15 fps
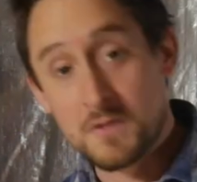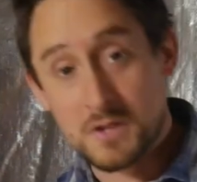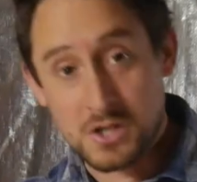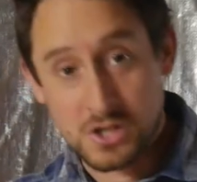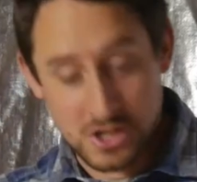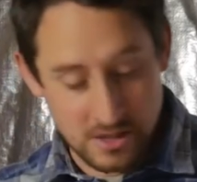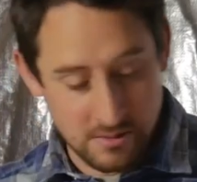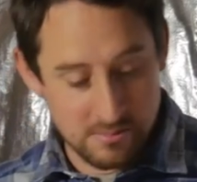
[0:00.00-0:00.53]
of the
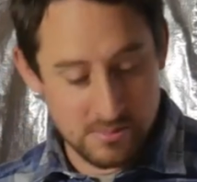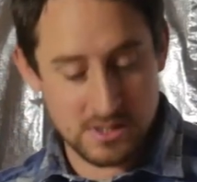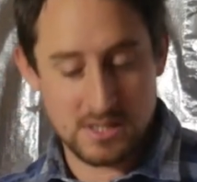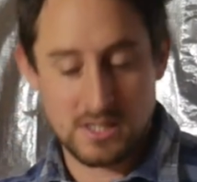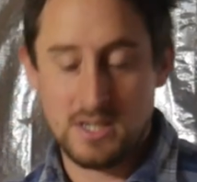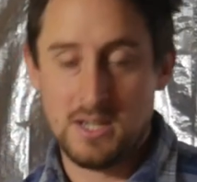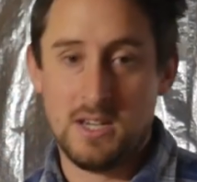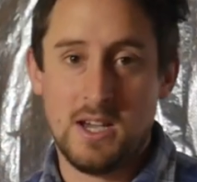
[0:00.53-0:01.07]

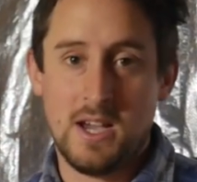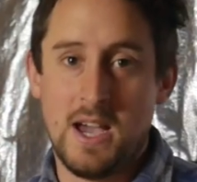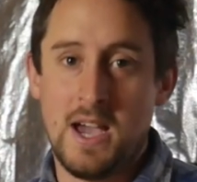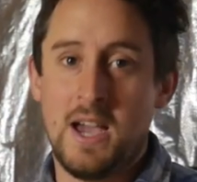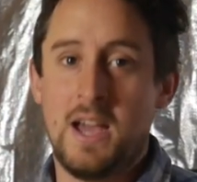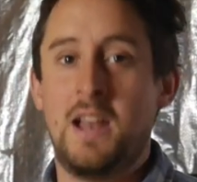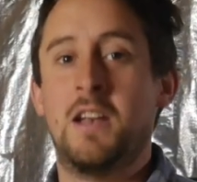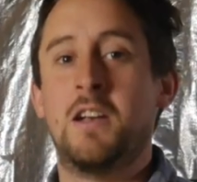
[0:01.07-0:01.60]
shims,
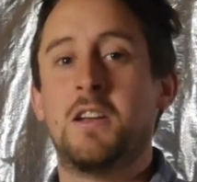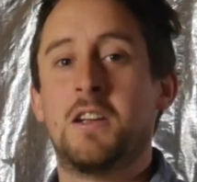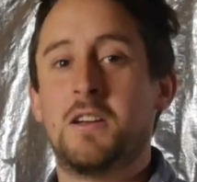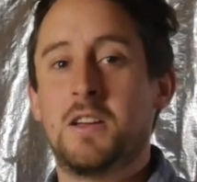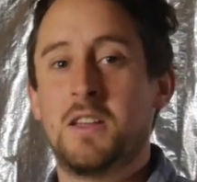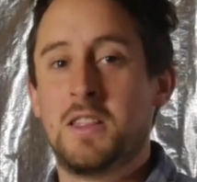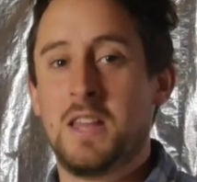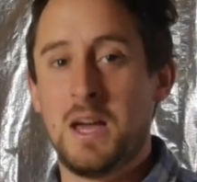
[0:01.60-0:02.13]
and
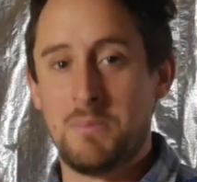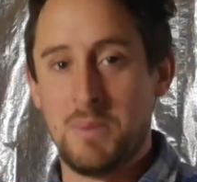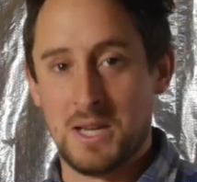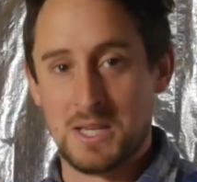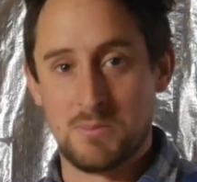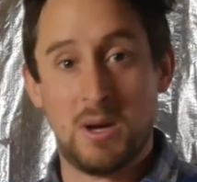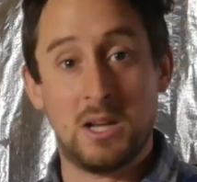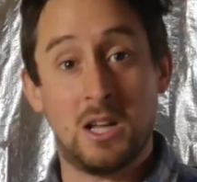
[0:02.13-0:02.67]
that
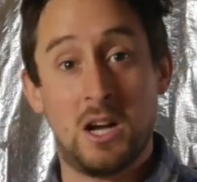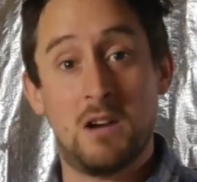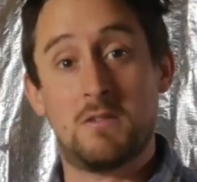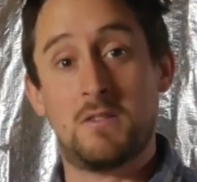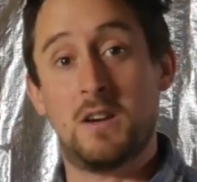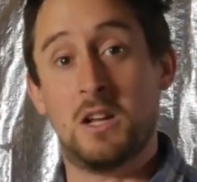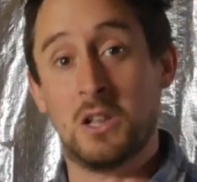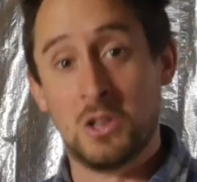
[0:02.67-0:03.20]
makes my
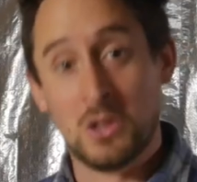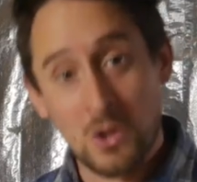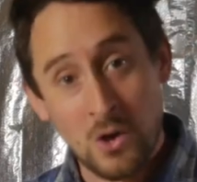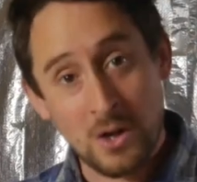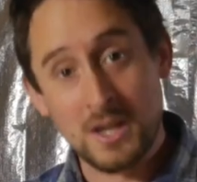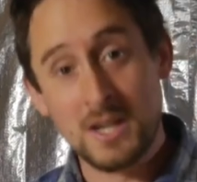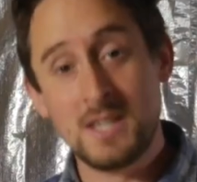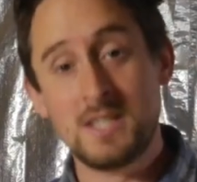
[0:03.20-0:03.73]
life a
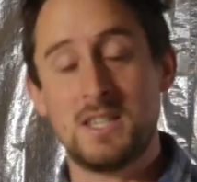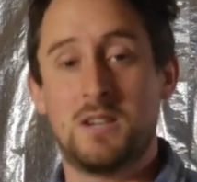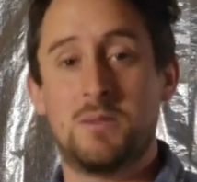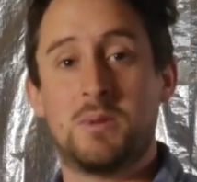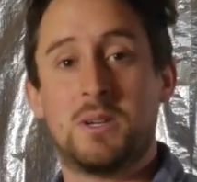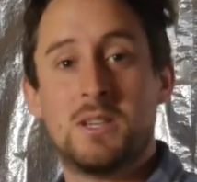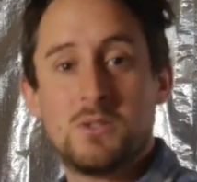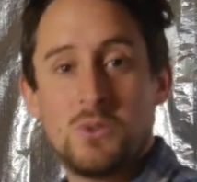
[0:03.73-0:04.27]
lot easier
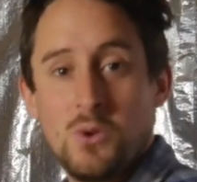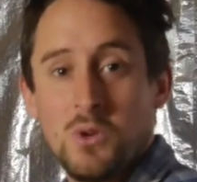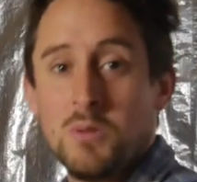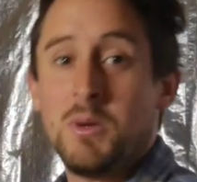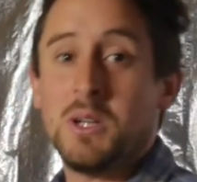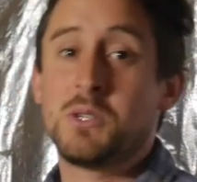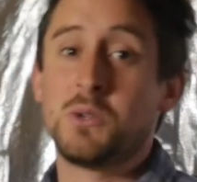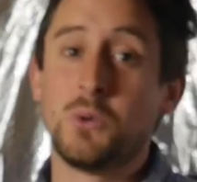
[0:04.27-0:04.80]
because all of
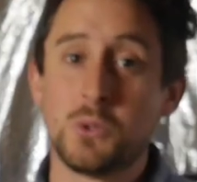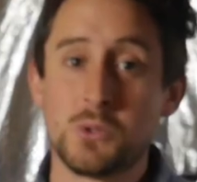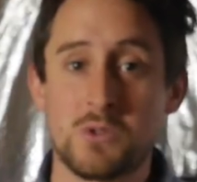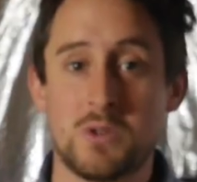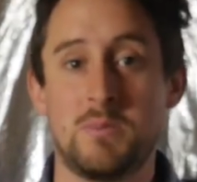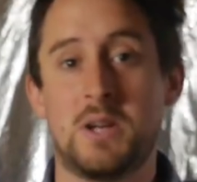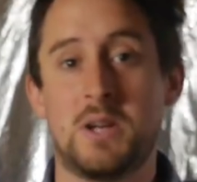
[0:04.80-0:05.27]
my tools are in